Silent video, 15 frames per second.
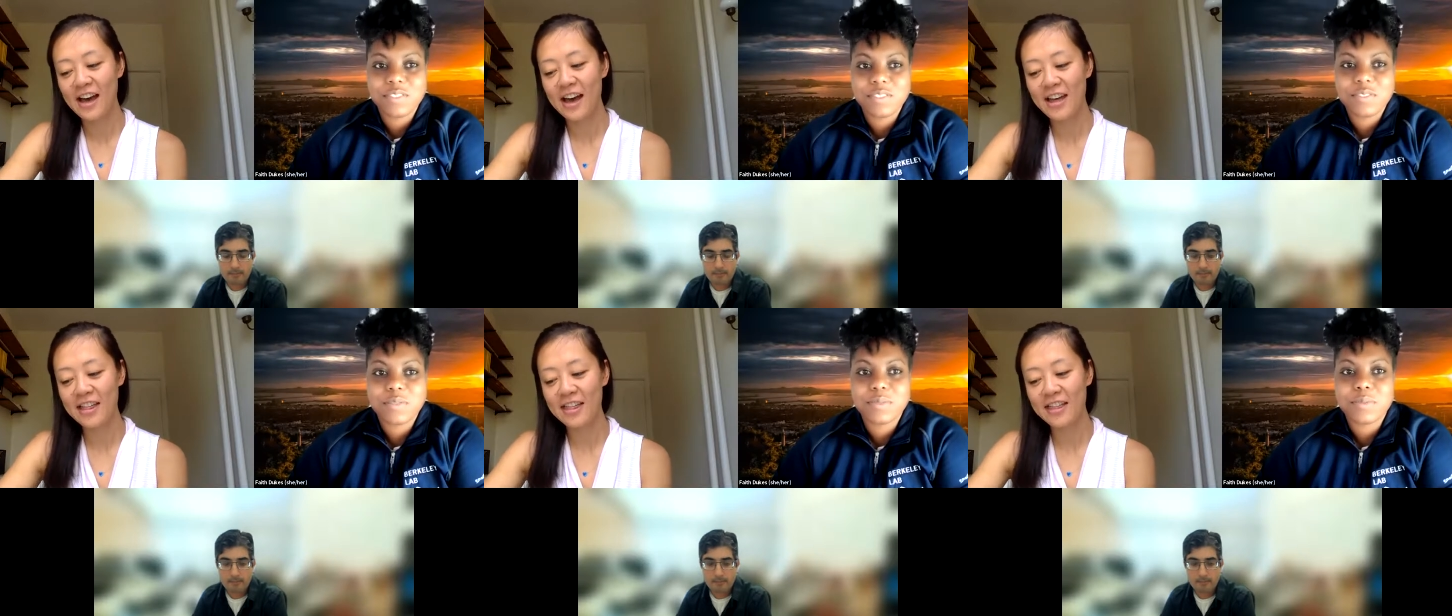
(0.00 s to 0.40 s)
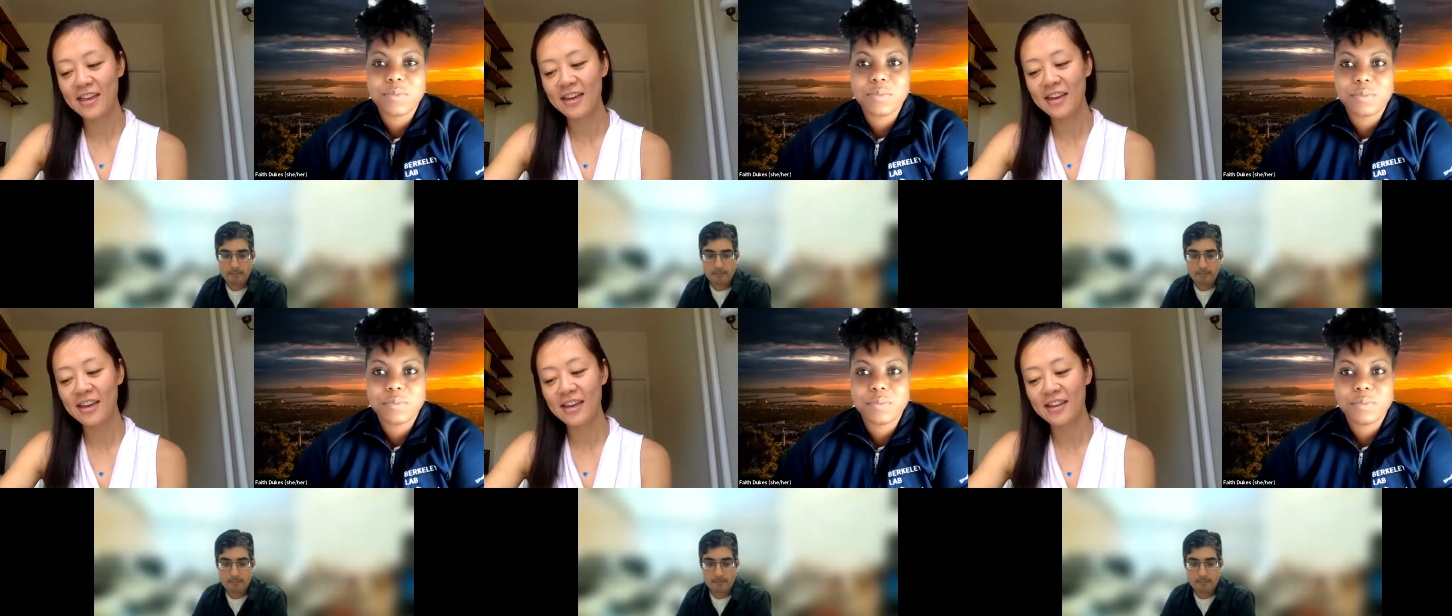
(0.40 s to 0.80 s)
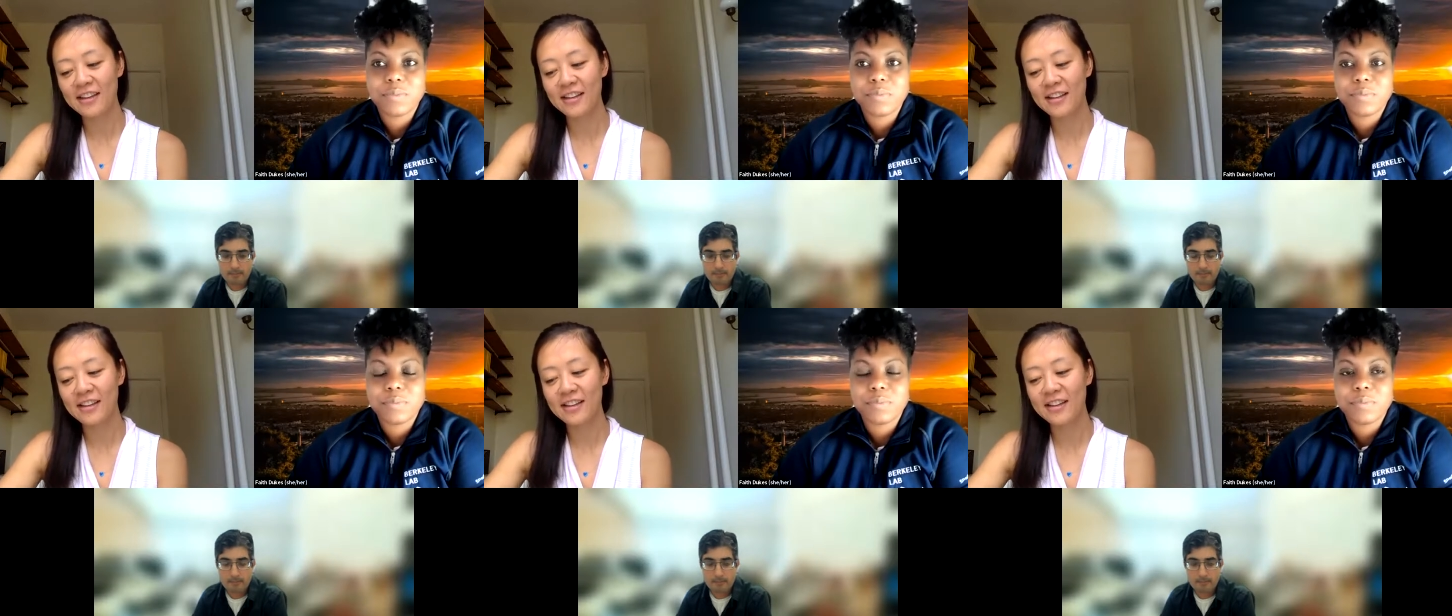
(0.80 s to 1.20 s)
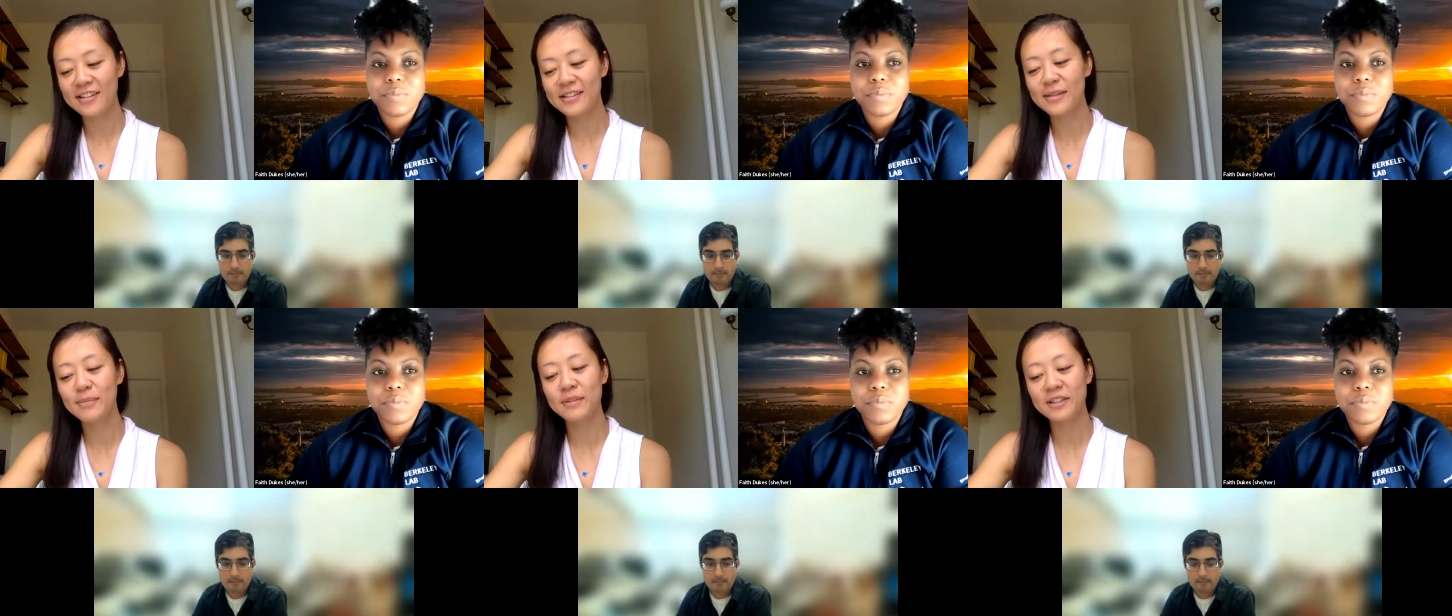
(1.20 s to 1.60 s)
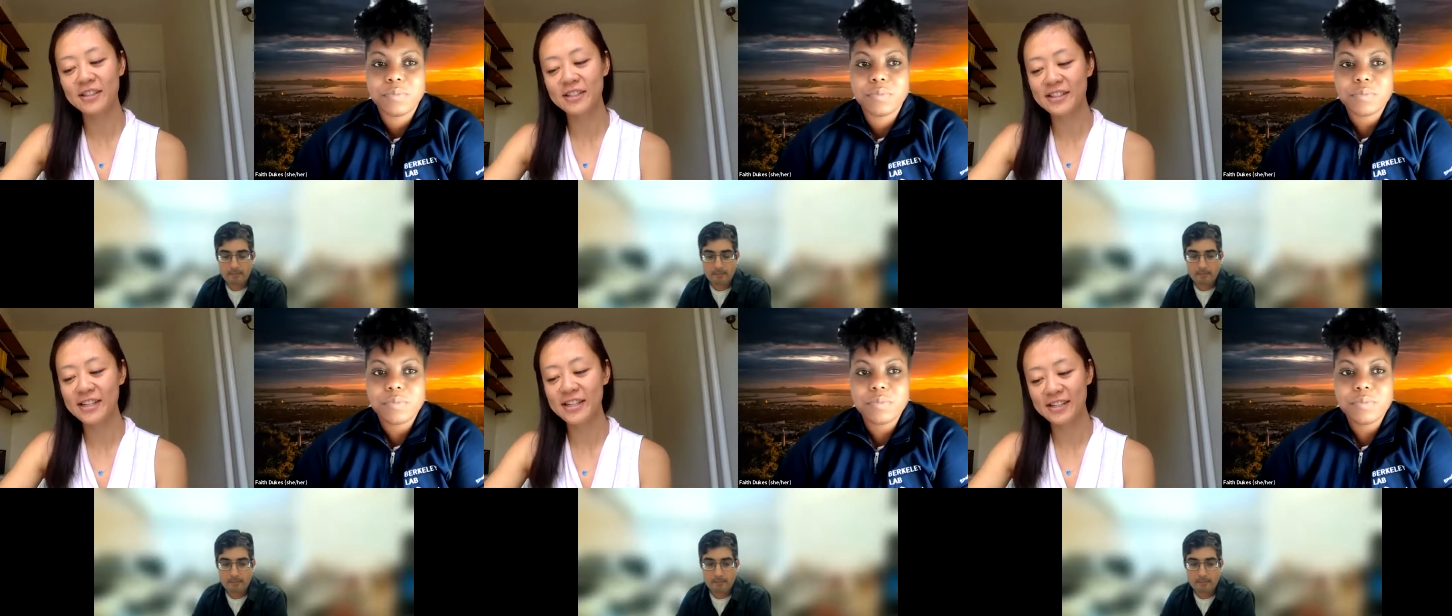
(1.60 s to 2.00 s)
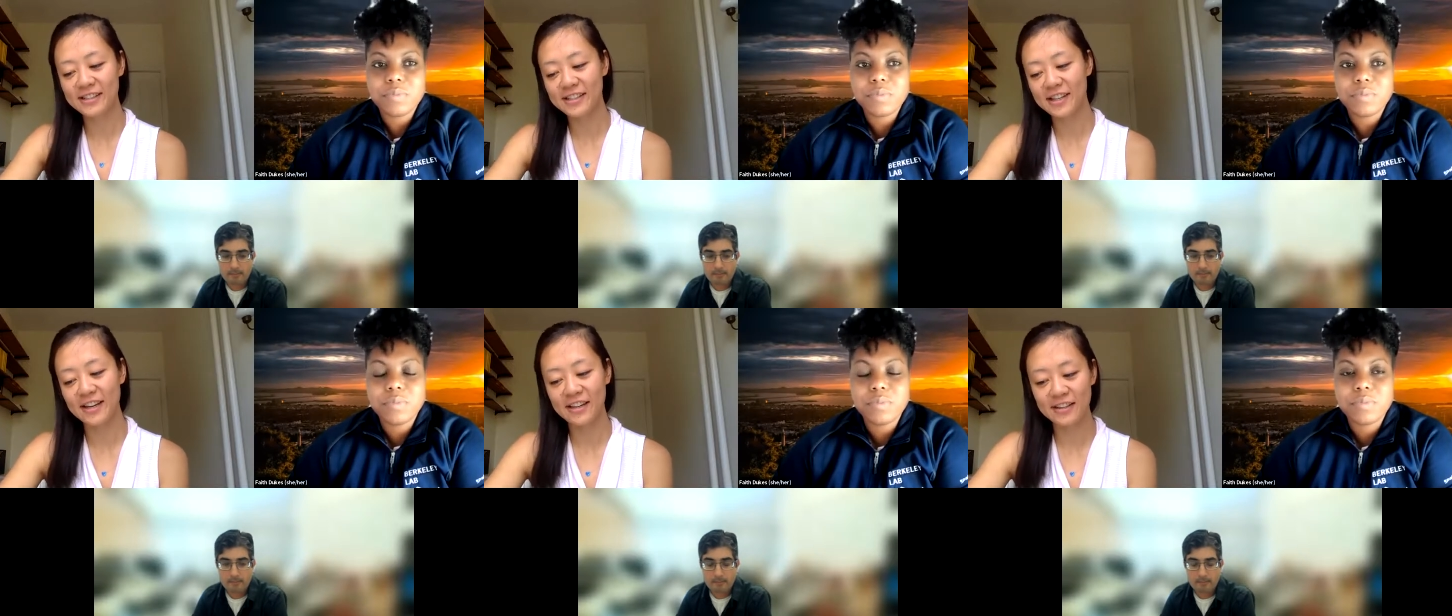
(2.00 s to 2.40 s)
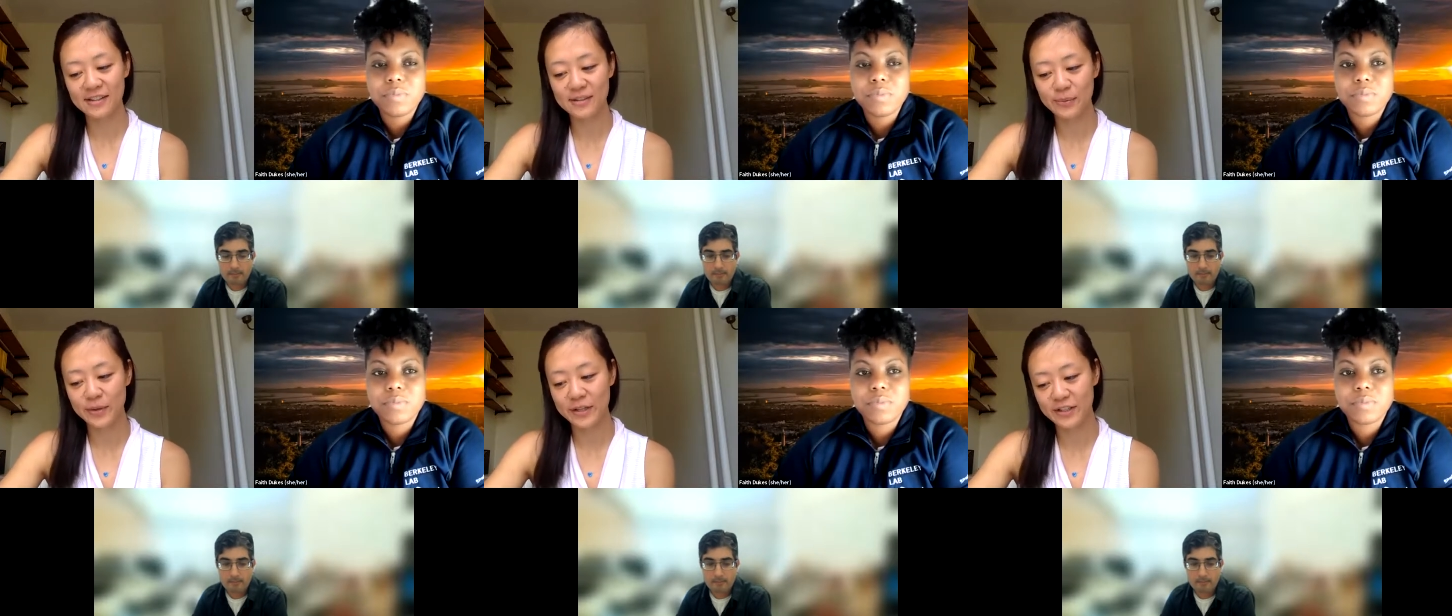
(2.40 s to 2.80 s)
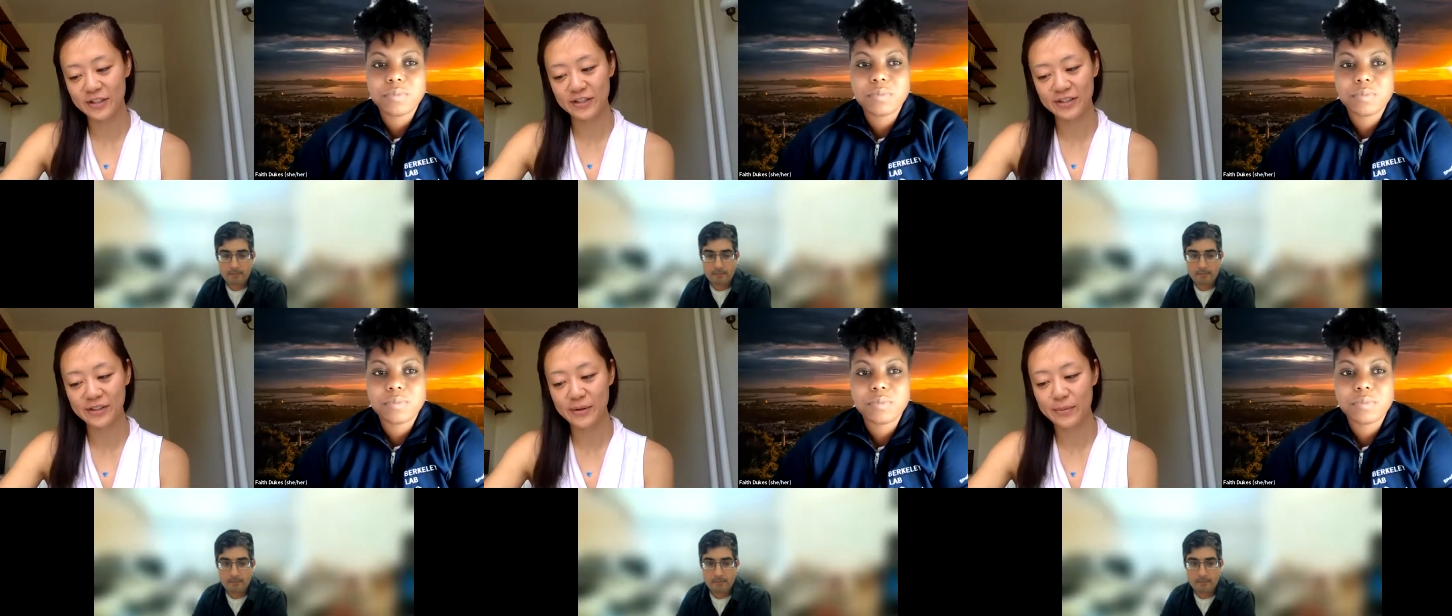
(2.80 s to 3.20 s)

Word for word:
Speaker 1: I think similar to data science, which is